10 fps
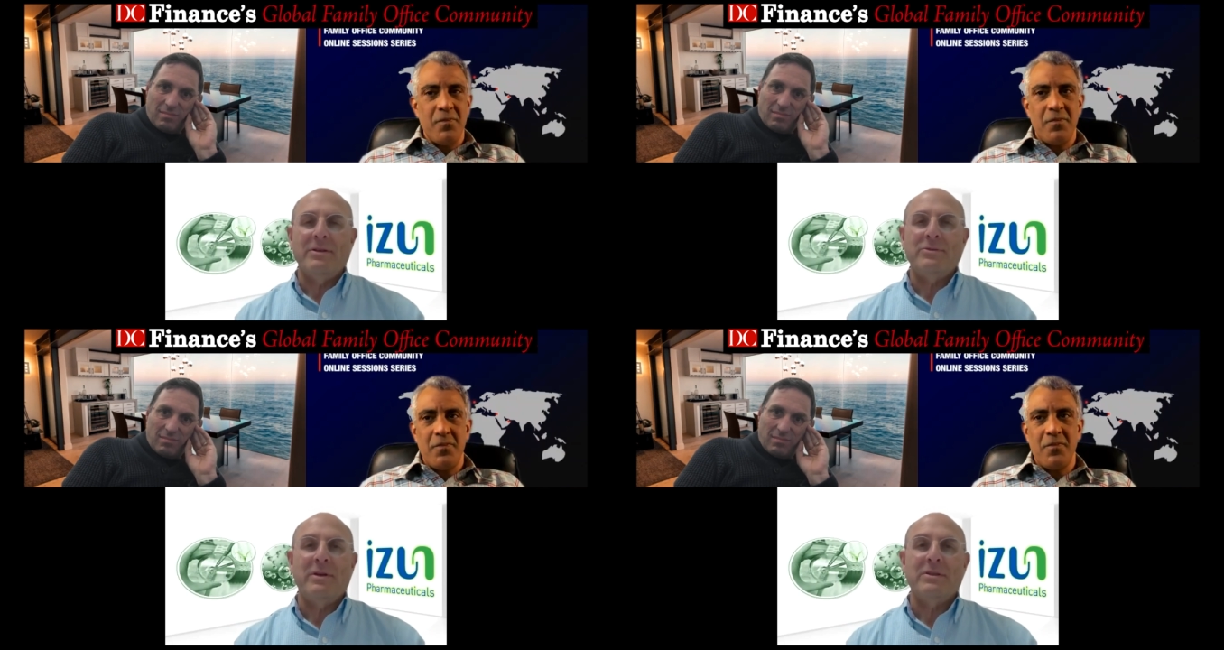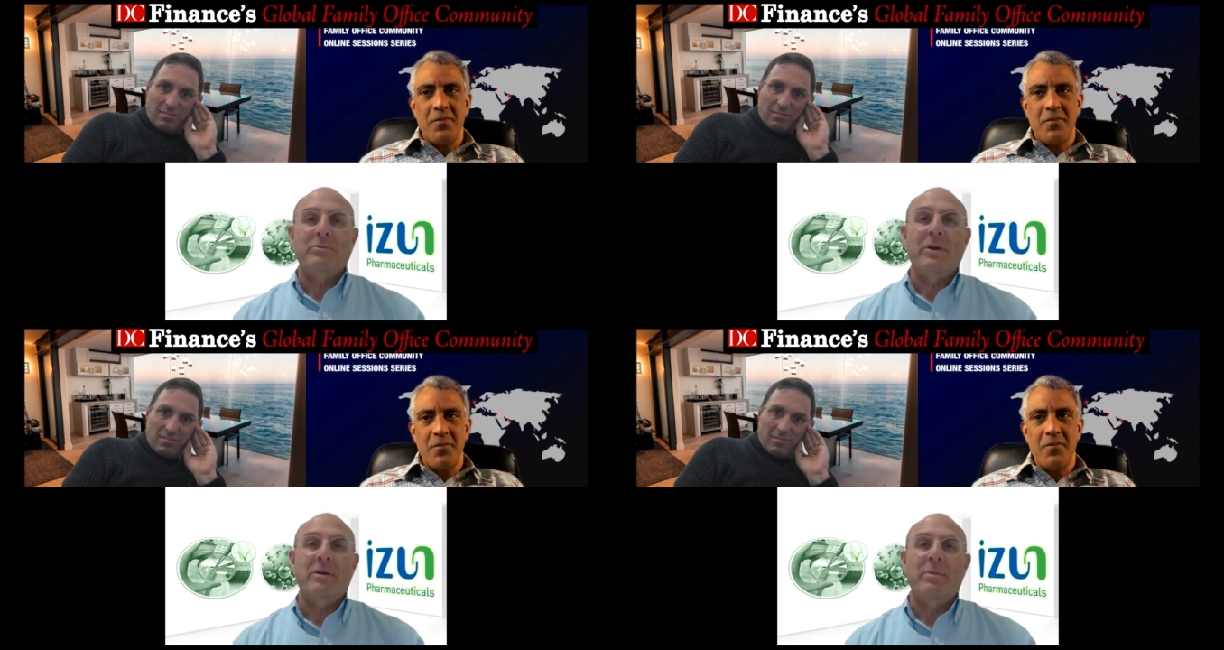Speaker 1: Israel
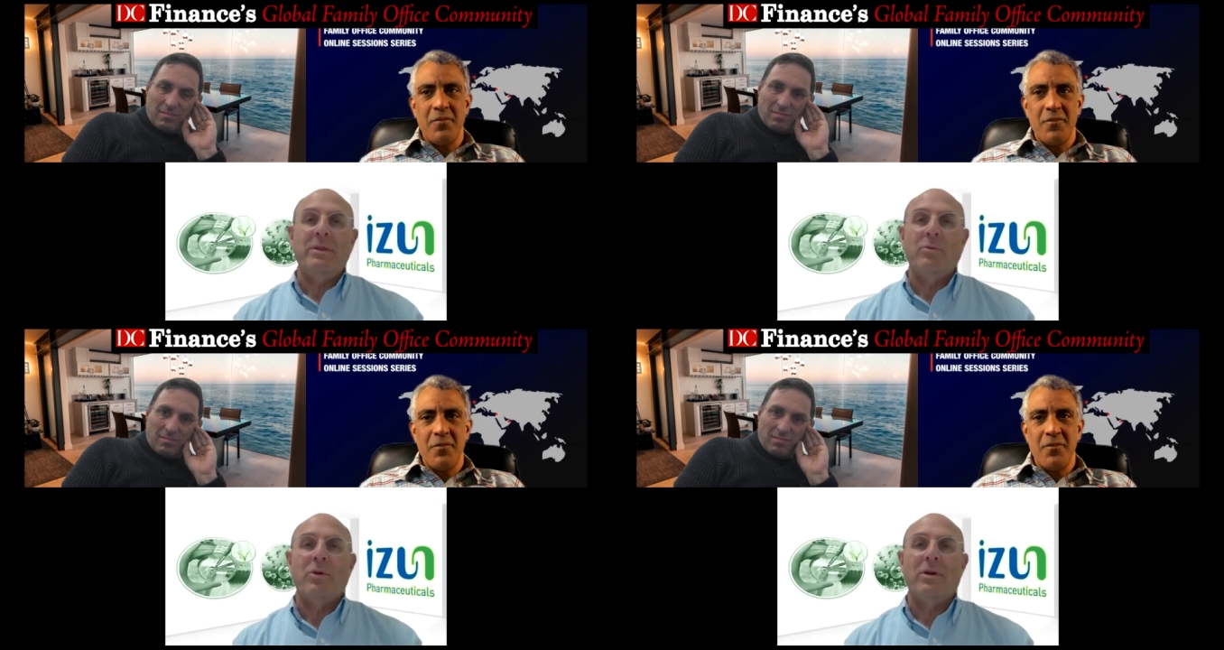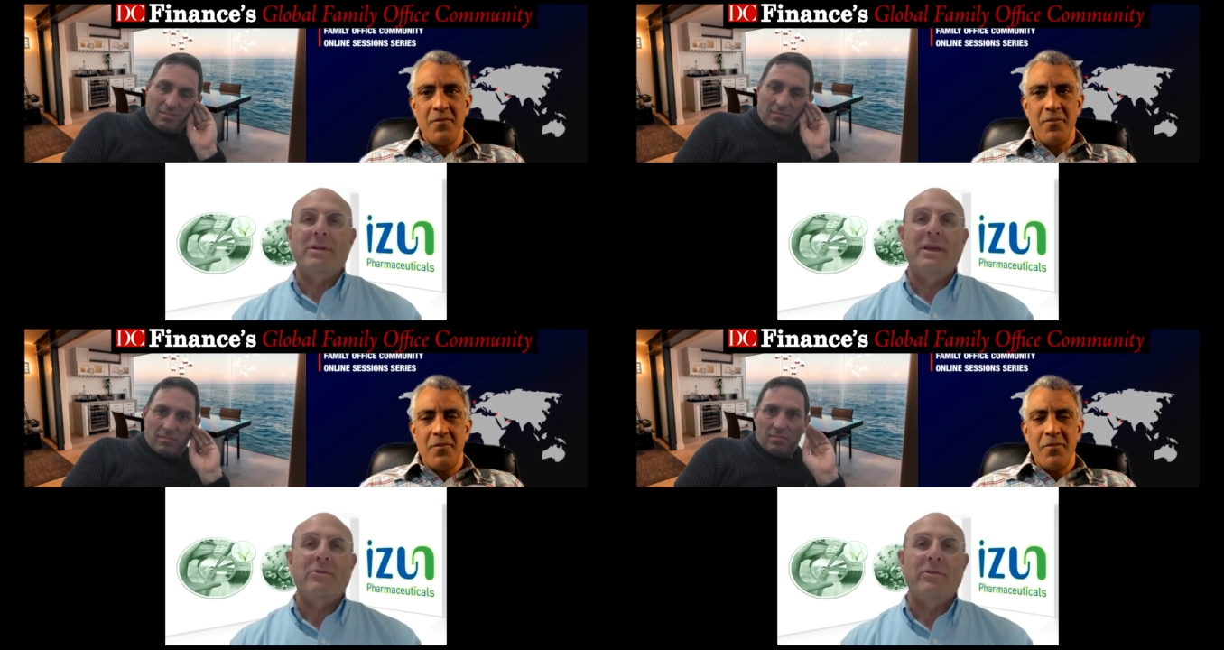has really been the
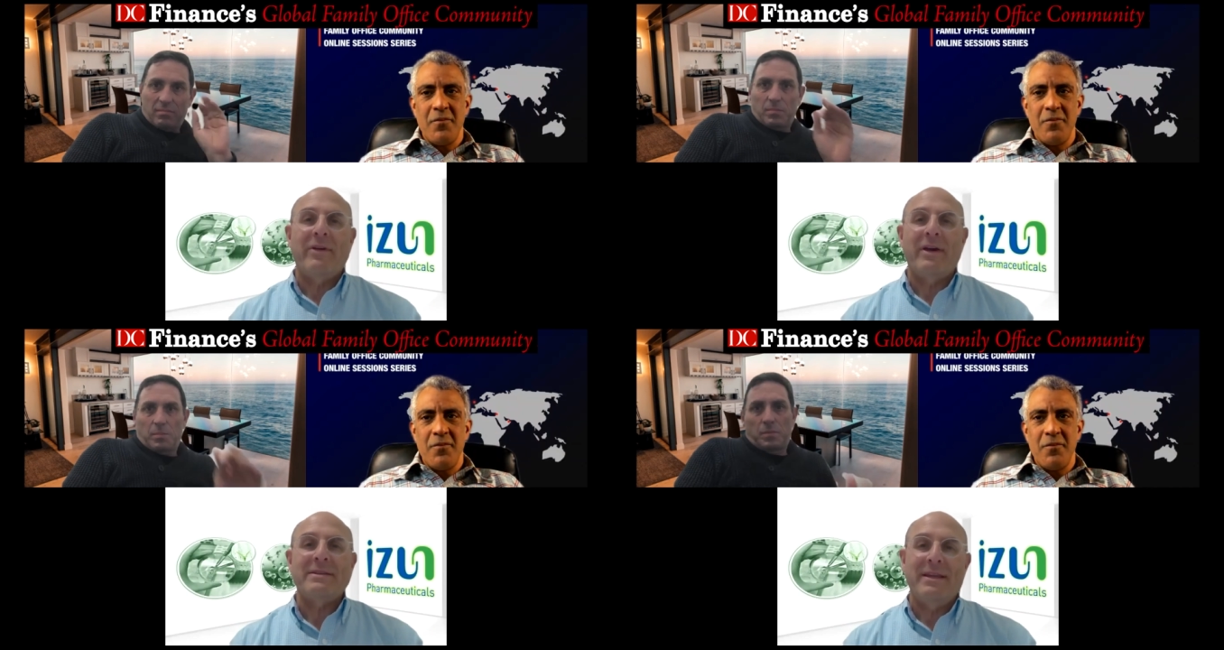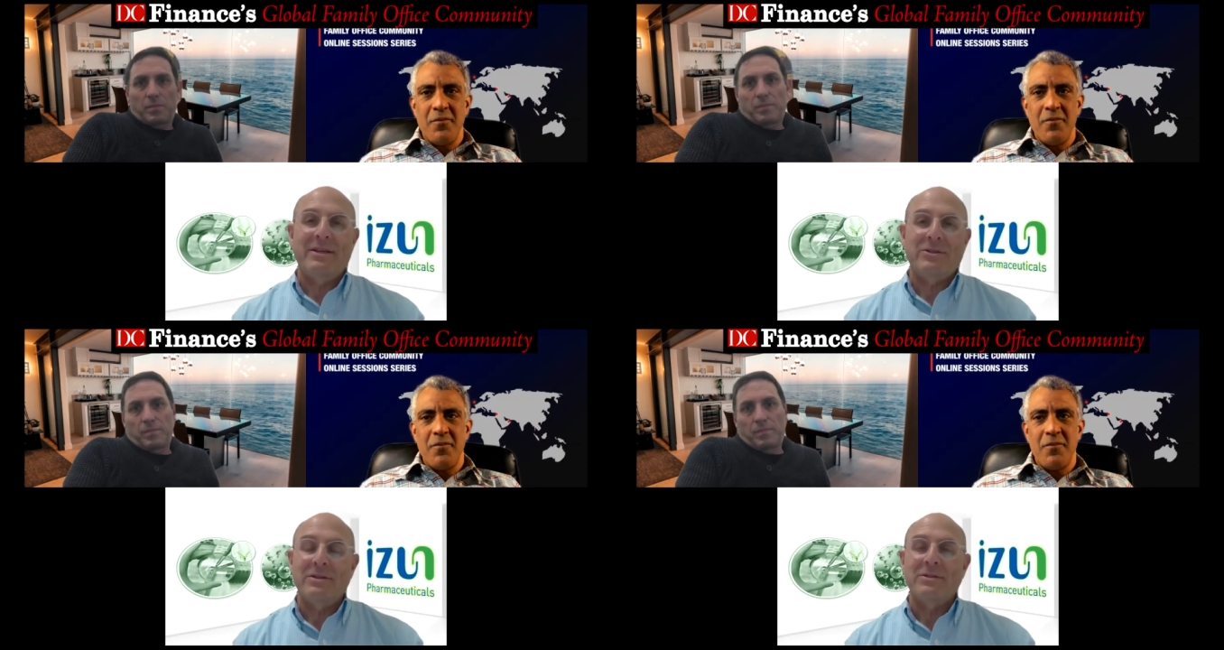world leader in
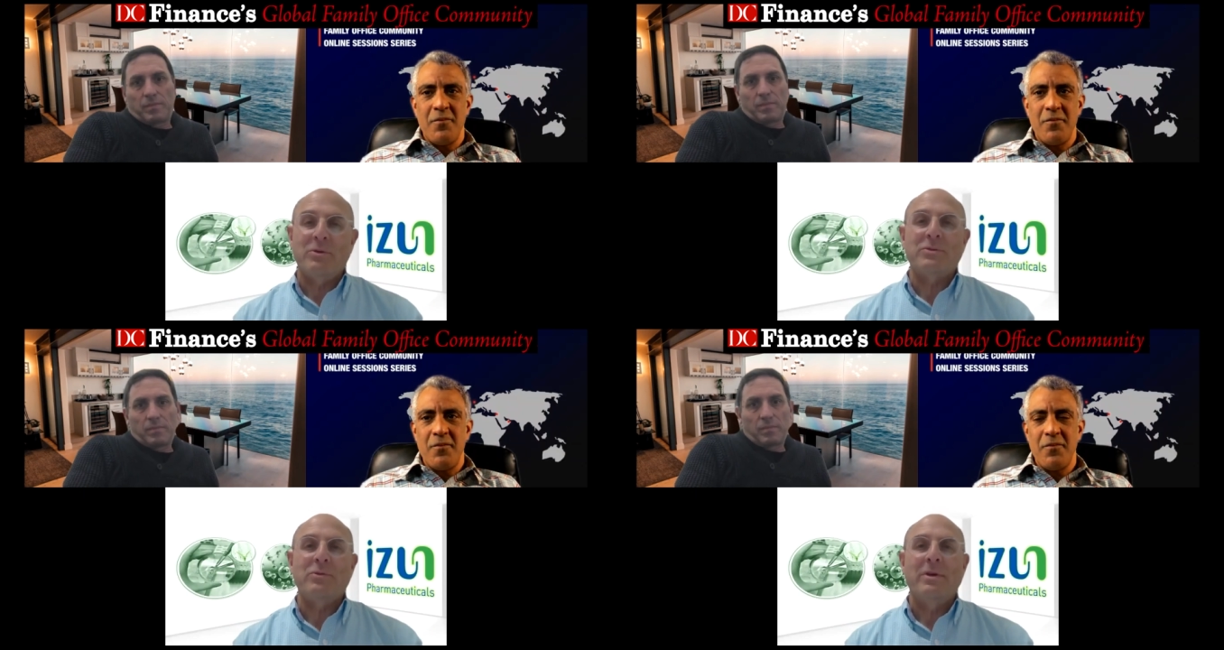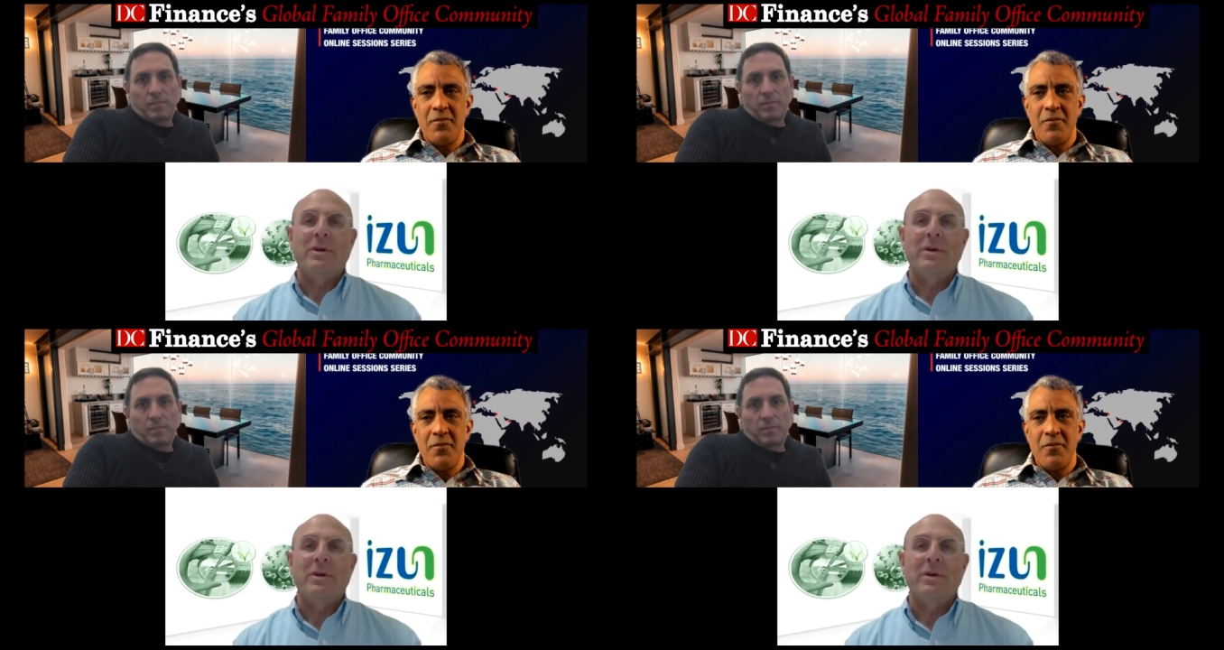vaccinations, which